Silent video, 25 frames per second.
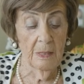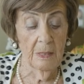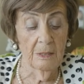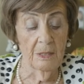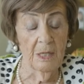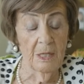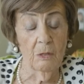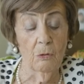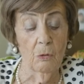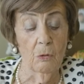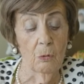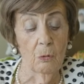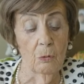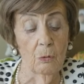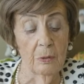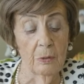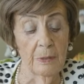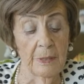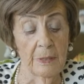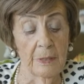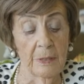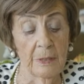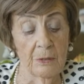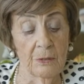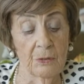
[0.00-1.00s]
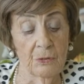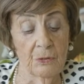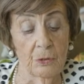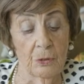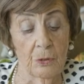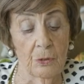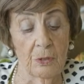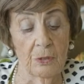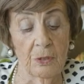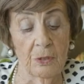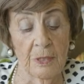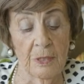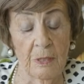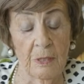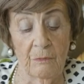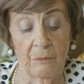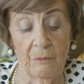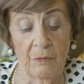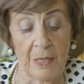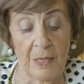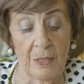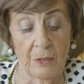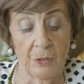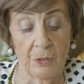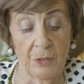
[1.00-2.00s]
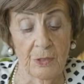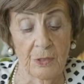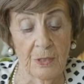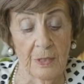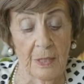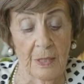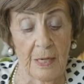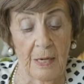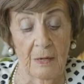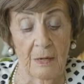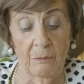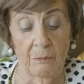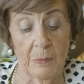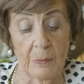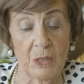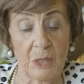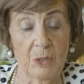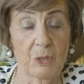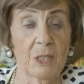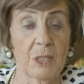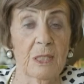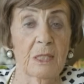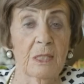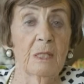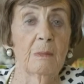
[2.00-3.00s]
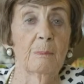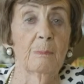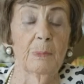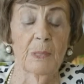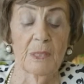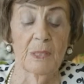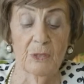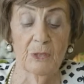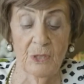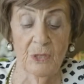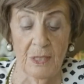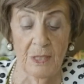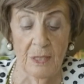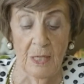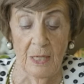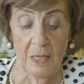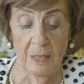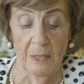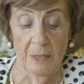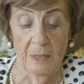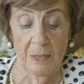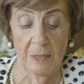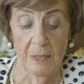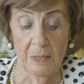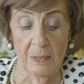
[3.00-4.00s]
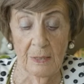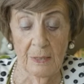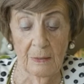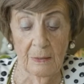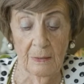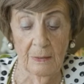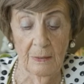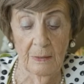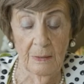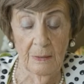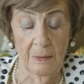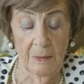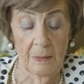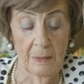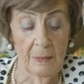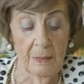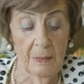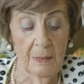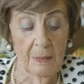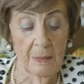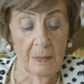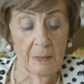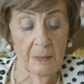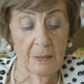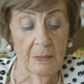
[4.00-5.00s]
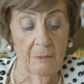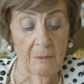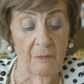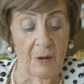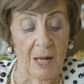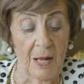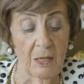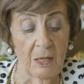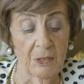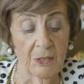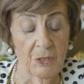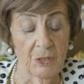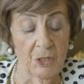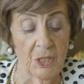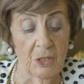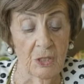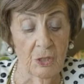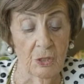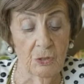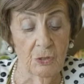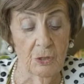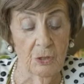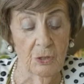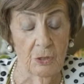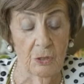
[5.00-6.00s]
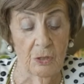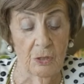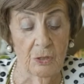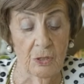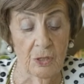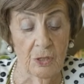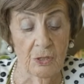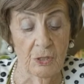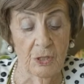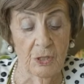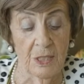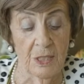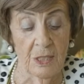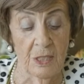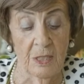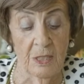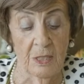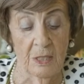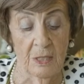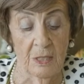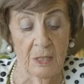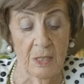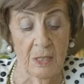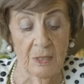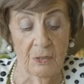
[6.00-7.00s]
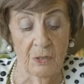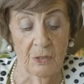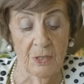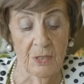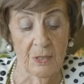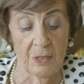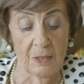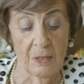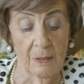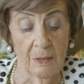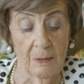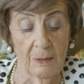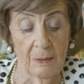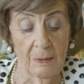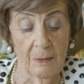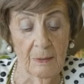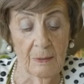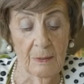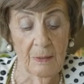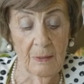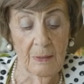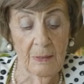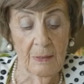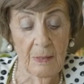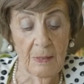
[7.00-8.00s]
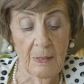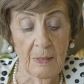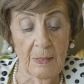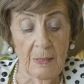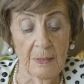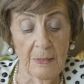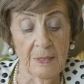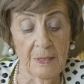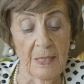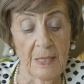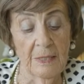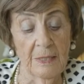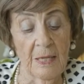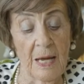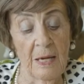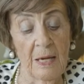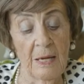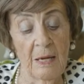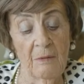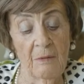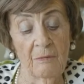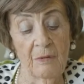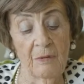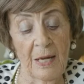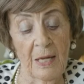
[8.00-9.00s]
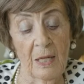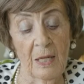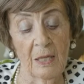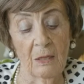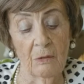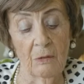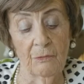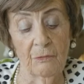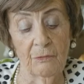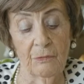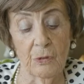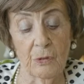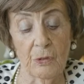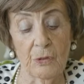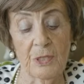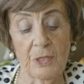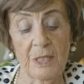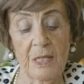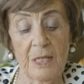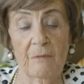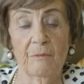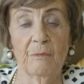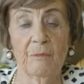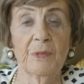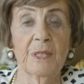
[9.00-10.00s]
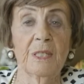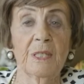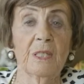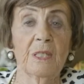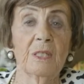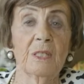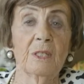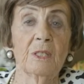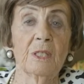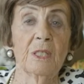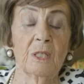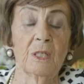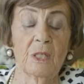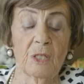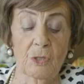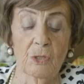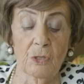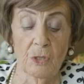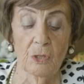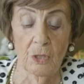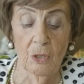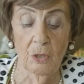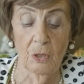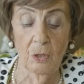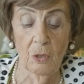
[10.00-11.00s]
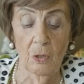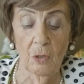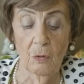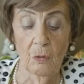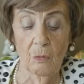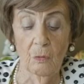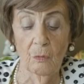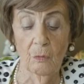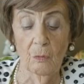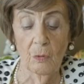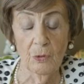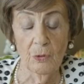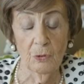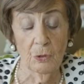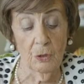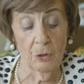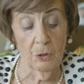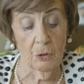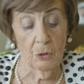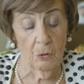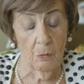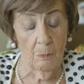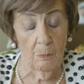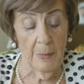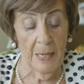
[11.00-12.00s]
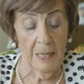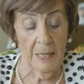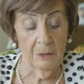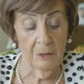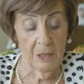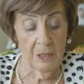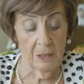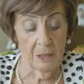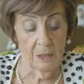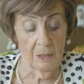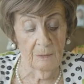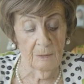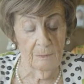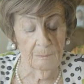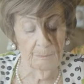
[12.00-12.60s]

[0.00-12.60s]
Recalling certain events gave me sleepless nights. Divulging certain secrets that I have held for 70 years was traumatic.